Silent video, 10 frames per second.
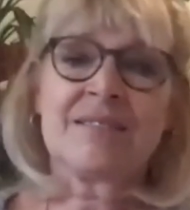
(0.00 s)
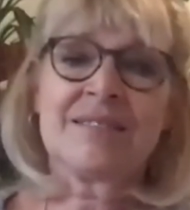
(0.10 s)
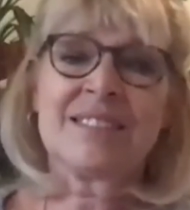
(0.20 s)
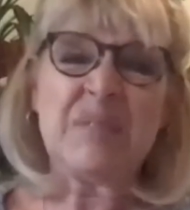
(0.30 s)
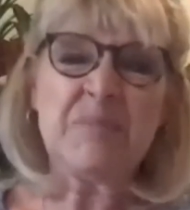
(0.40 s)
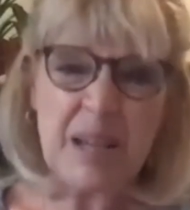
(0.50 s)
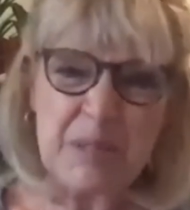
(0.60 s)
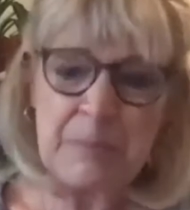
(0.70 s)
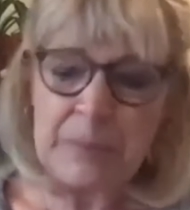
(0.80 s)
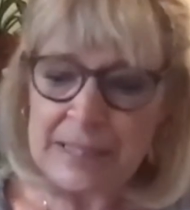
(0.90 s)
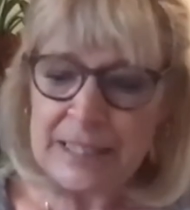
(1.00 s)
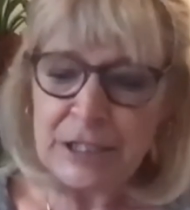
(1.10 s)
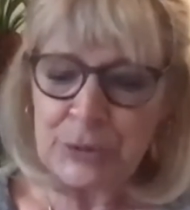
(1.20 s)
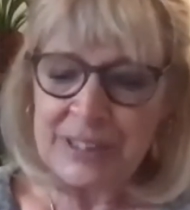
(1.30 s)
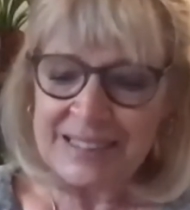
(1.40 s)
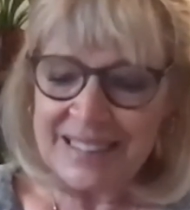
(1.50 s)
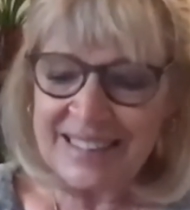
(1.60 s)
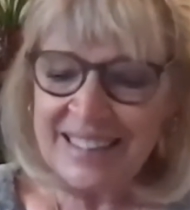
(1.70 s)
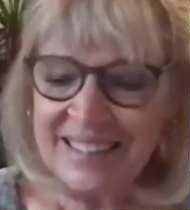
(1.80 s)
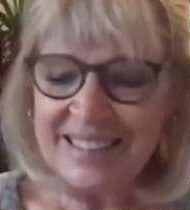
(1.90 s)
sometimes
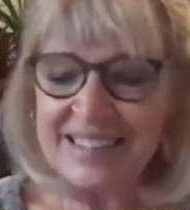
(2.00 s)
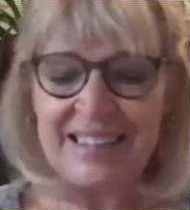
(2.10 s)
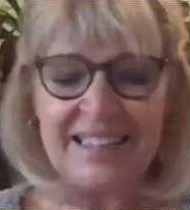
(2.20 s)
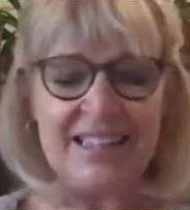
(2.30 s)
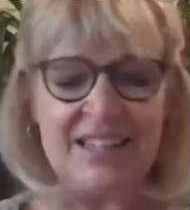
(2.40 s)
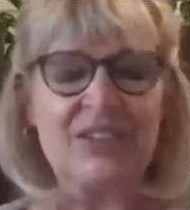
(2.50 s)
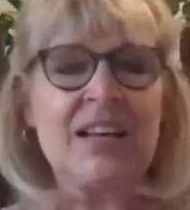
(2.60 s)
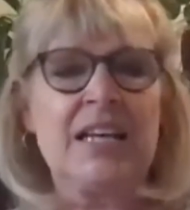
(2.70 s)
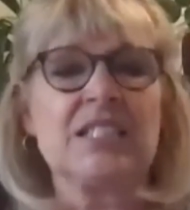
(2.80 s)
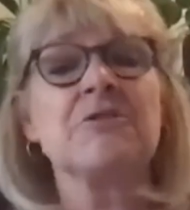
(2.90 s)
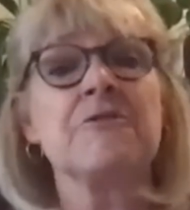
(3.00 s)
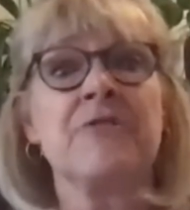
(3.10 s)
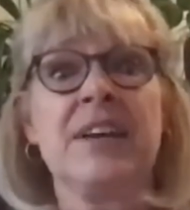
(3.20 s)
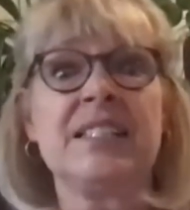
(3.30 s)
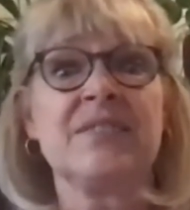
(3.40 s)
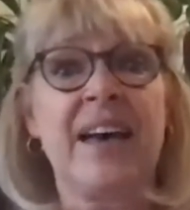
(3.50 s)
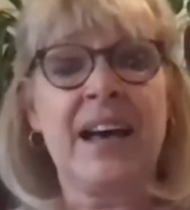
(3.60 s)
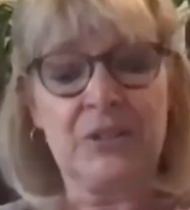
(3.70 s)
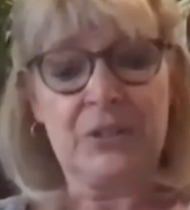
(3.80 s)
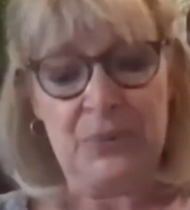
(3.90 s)
belligerently declared as face
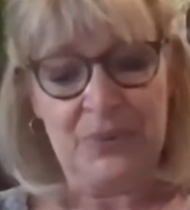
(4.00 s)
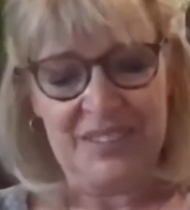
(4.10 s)
value.